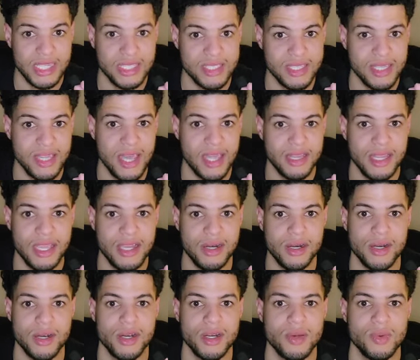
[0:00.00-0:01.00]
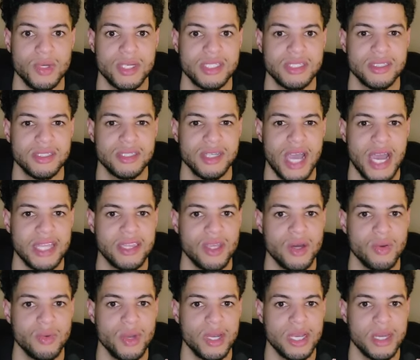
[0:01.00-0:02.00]
into that later, which I
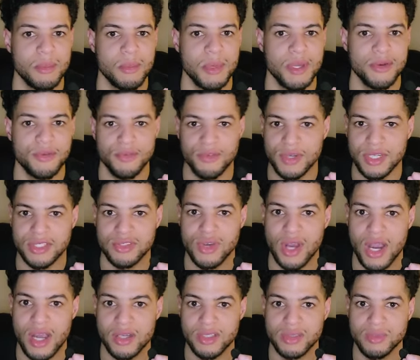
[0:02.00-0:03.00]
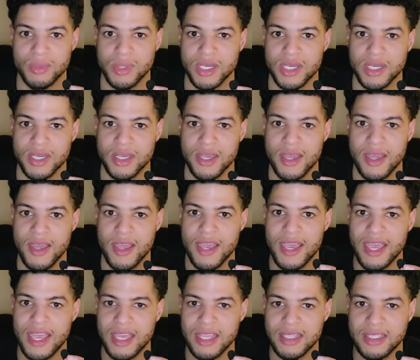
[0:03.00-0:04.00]
don't recommend free trials, but
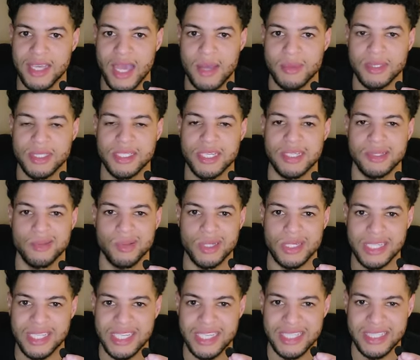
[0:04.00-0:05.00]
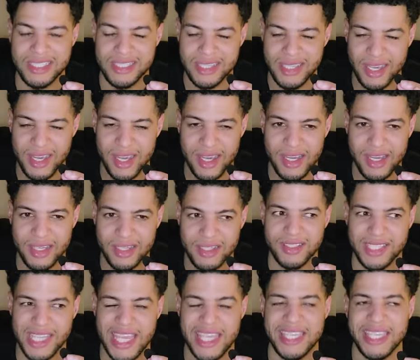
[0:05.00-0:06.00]
in times of desperate needs, uh,
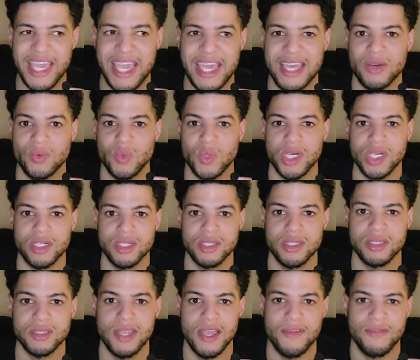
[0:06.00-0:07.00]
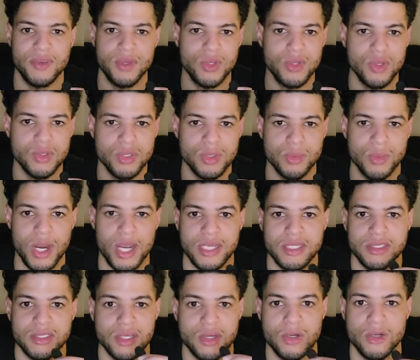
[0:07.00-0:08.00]
they can work if you use them
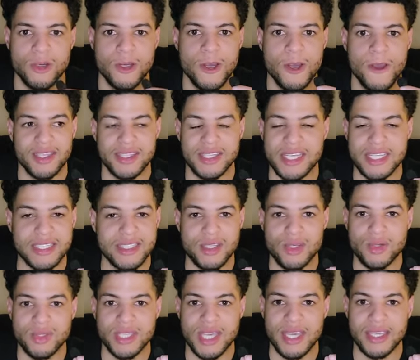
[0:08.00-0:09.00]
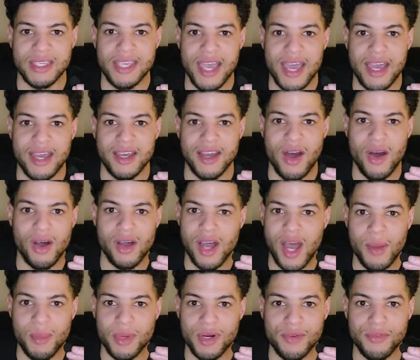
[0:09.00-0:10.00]
right. So this dude's like, yeah, I'll
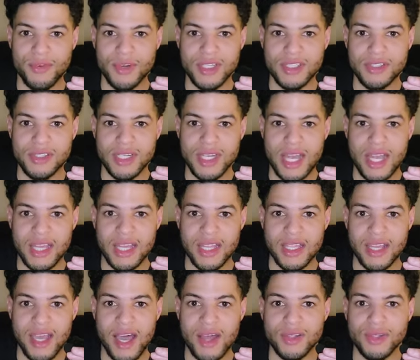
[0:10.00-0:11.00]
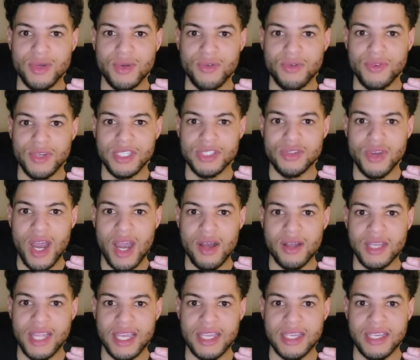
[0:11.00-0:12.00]
hop on a free, tri- uh, I'll do a free
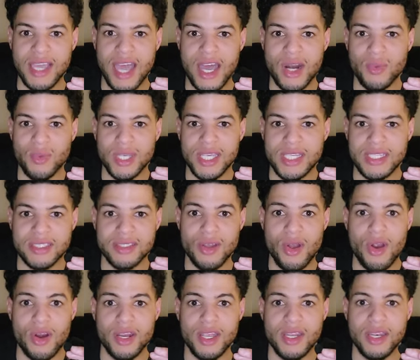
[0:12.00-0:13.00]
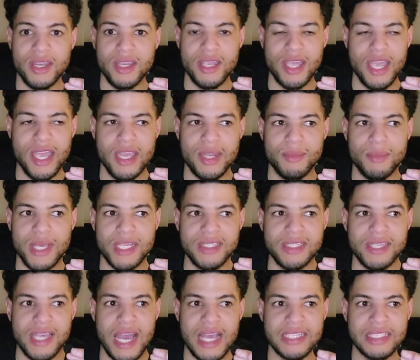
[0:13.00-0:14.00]
trial. Like, how do we get started? And
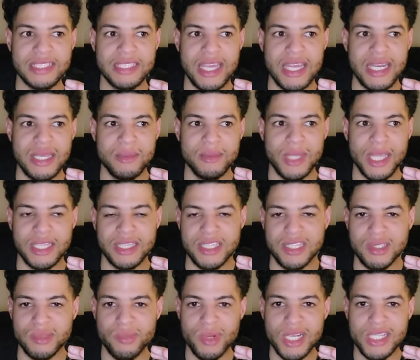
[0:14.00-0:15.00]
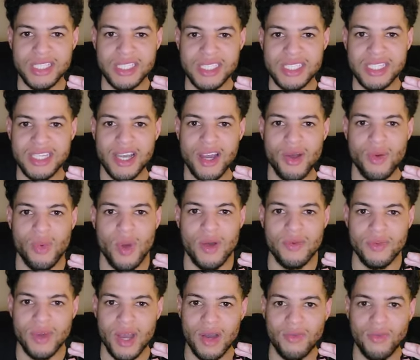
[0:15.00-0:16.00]
basically, I sent him like the spreadsheet of
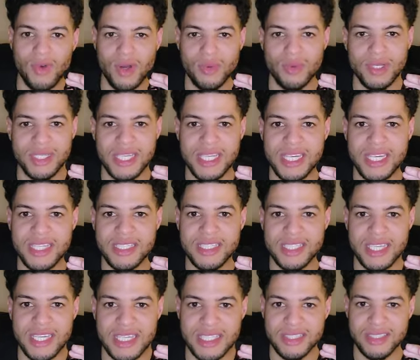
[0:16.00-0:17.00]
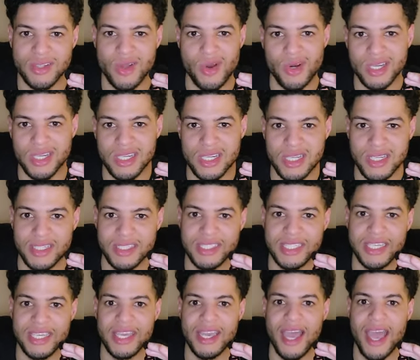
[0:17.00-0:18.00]
what of what we needed to get started
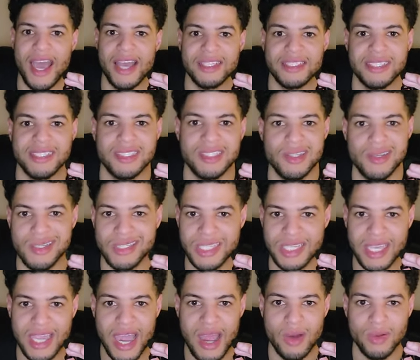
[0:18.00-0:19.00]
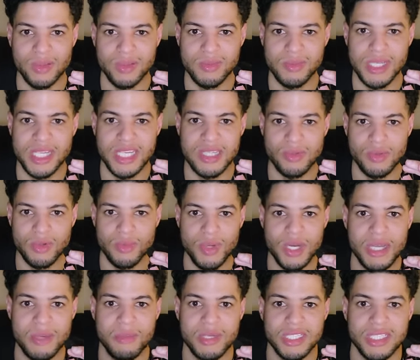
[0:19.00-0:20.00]
to get access to his accounts because we're
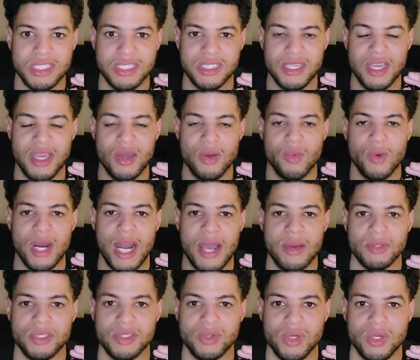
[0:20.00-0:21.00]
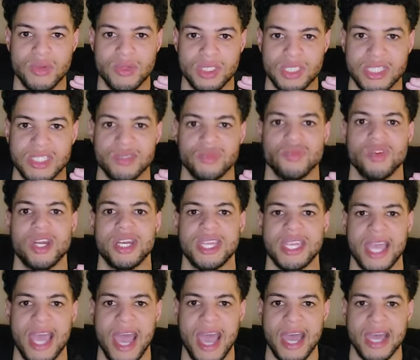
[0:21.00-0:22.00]
pretty much what I was doing was just
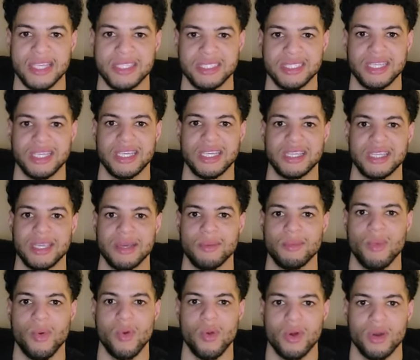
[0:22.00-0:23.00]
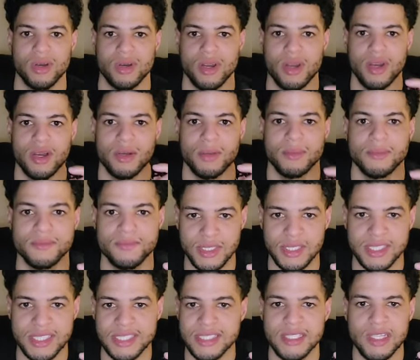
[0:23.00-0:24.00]
running ads to get them more, um,
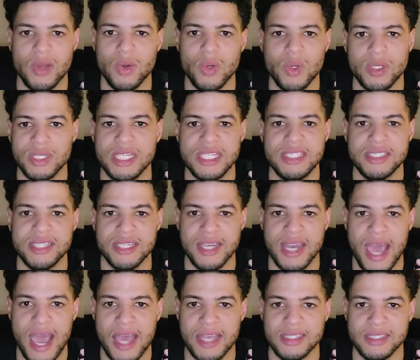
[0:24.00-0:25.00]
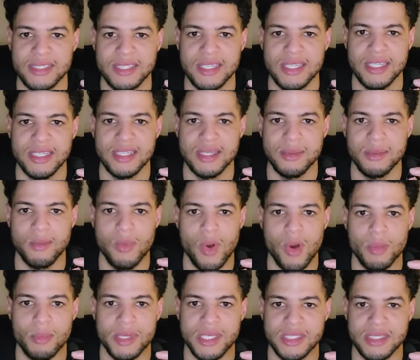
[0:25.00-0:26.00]
just local lead gen ads to get them
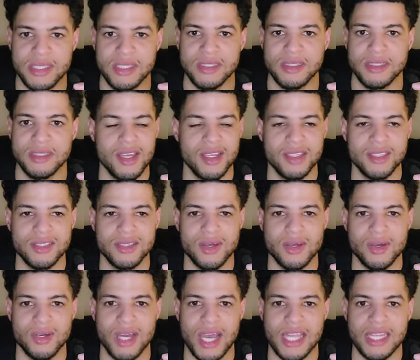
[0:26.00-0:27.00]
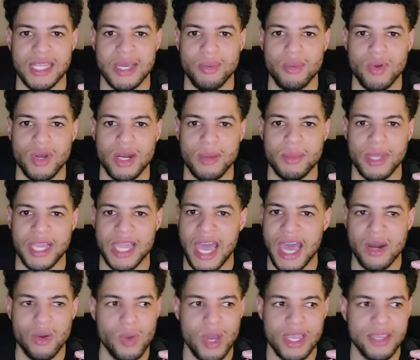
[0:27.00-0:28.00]
more business. So at that point, I'm like,
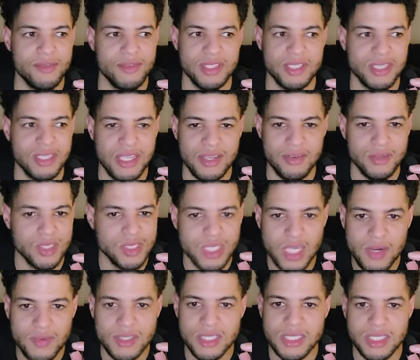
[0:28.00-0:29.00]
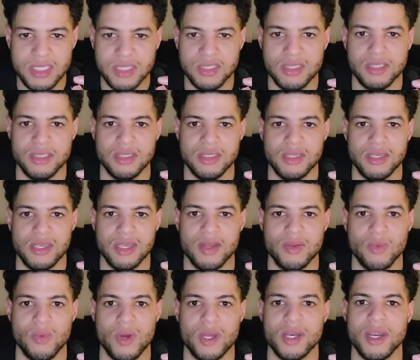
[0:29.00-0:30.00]
how do I even deliver services
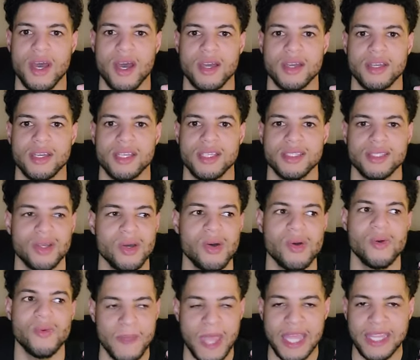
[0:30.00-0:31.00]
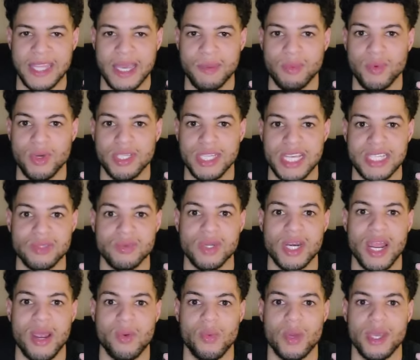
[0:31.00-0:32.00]
and whatnot? And so at that point, that's
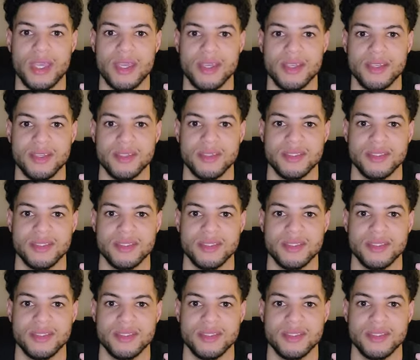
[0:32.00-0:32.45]
when I went.